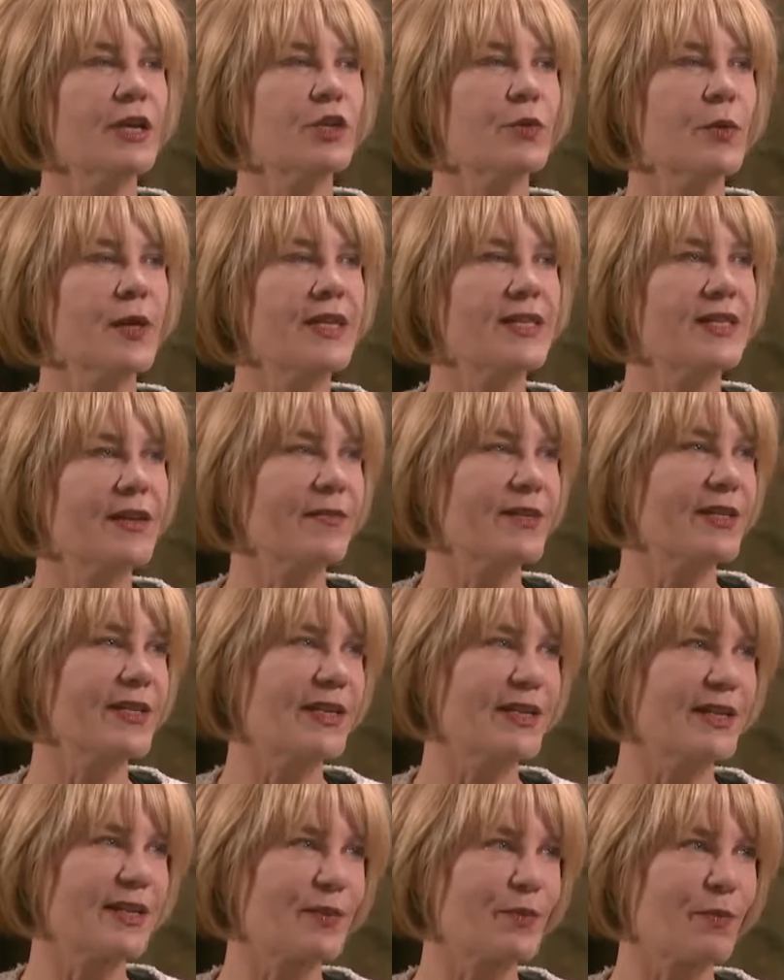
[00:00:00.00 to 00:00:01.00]

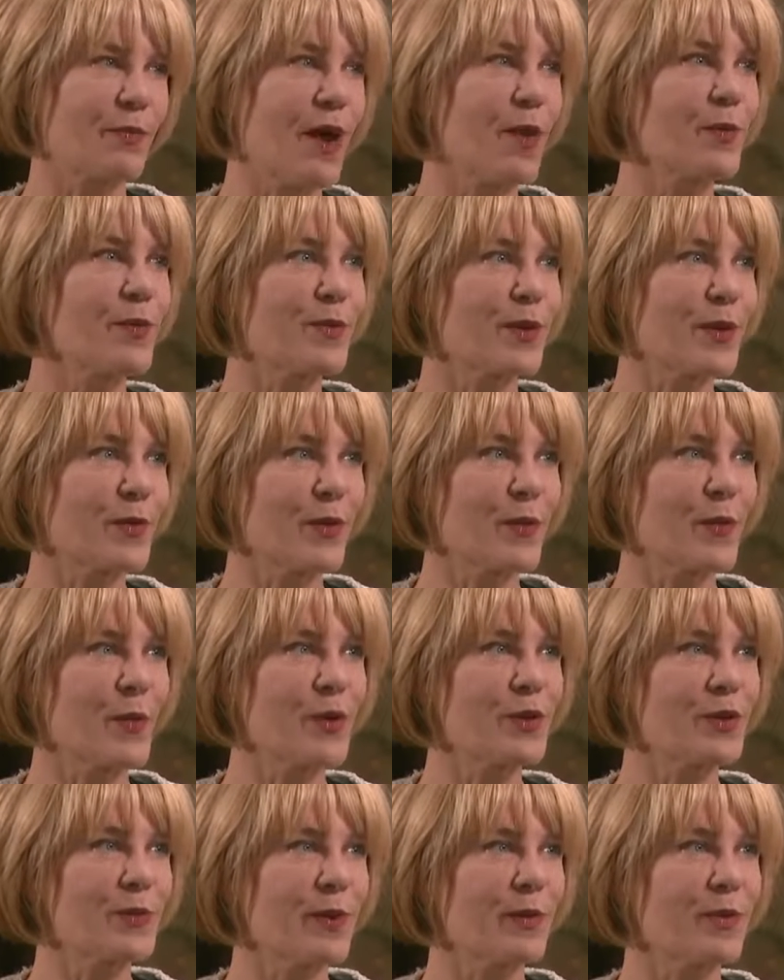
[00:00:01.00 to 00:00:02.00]
2017 is probably when
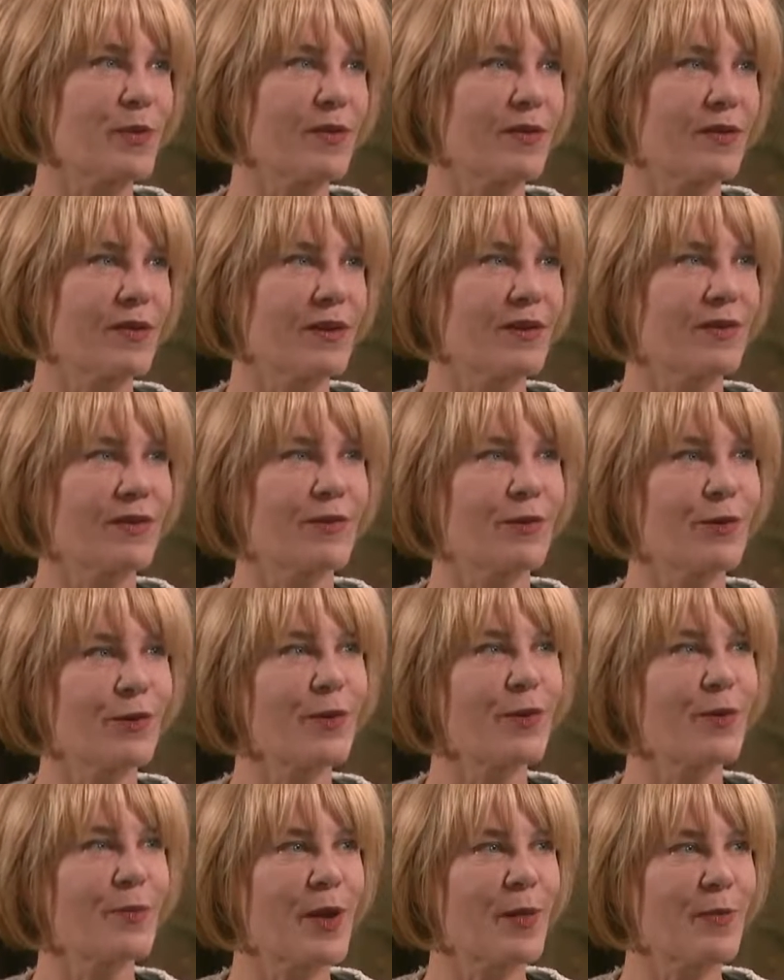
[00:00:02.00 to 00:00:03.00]
most people
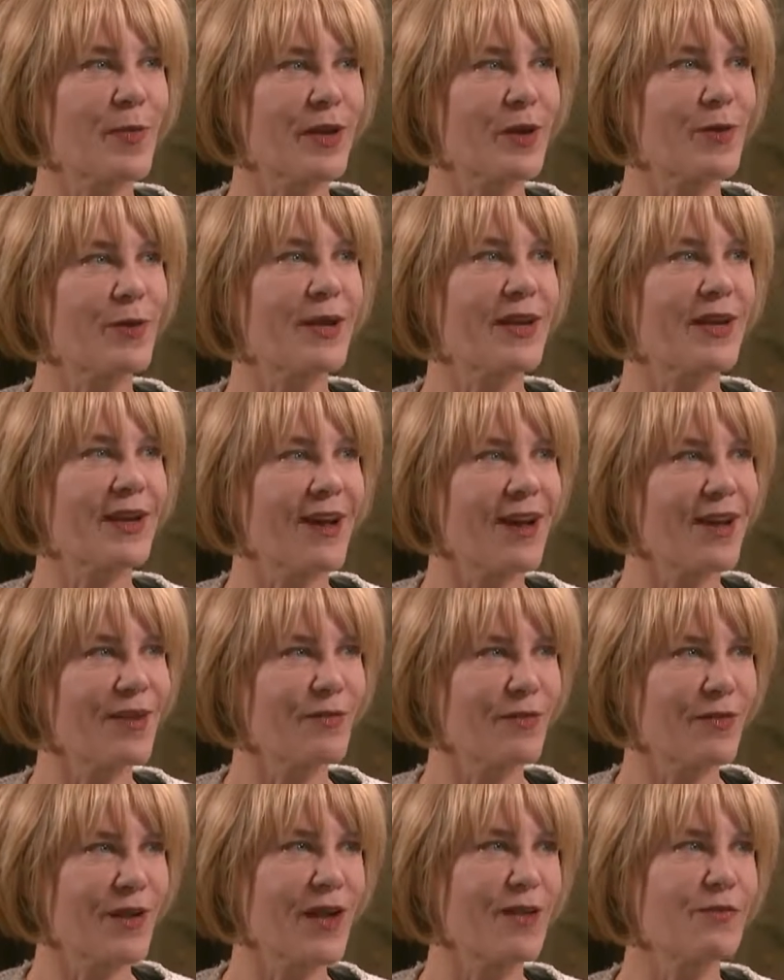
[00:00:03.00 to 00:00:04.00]
heard about Bitcoin and got
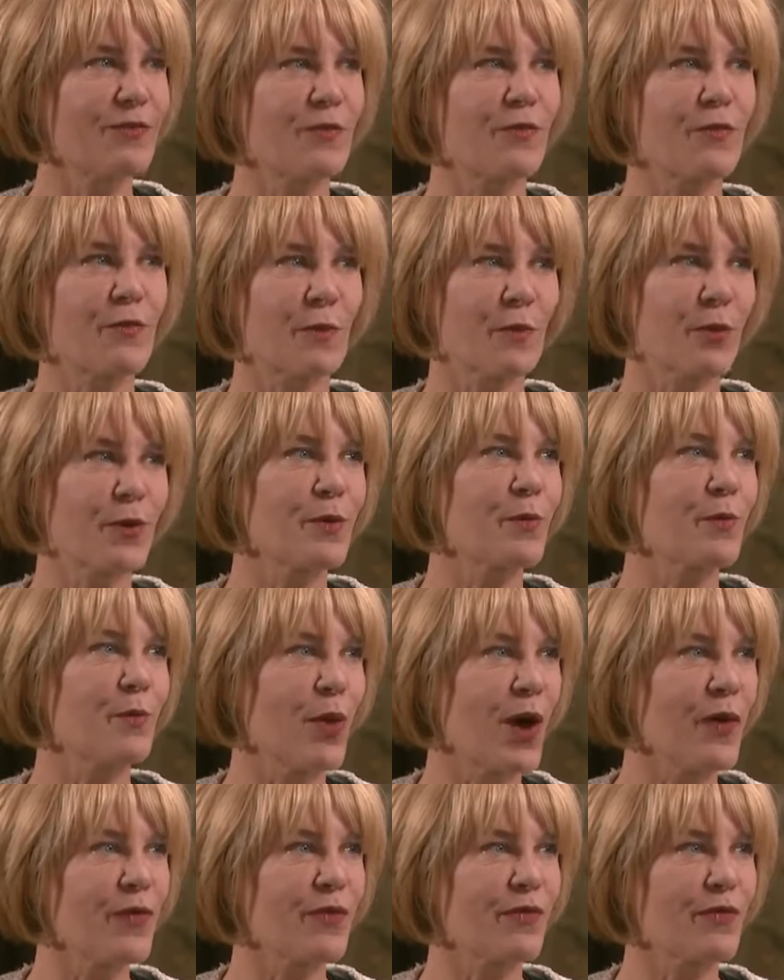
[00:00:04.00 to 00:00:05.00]
involved or
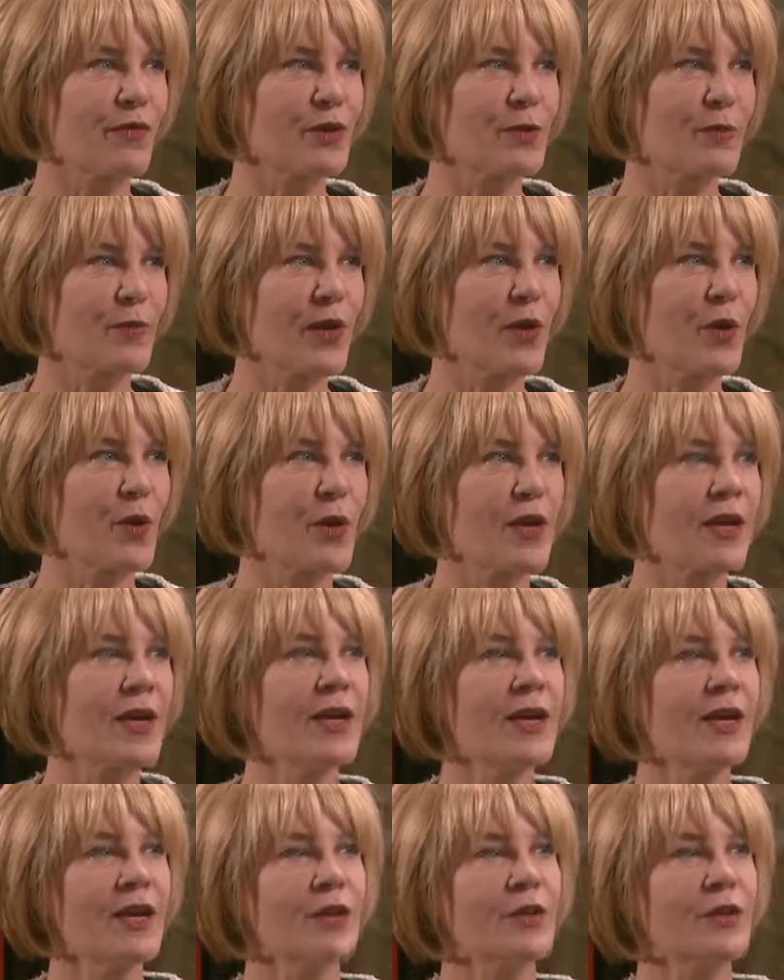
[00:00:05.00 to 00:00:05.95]
bought their first Bitcoin.